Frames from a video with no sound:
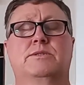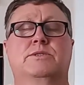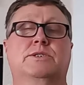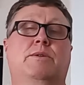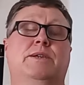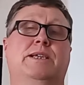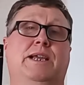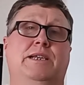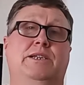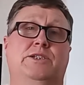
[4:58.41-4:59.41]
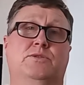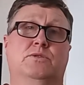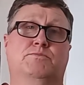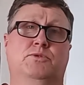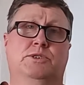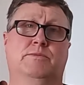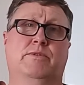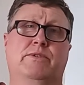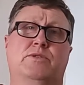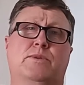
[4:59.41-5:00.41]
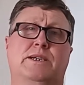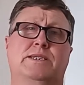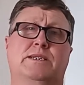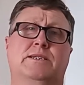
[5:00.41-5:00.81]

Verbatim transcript: So again, this does punch above its weight.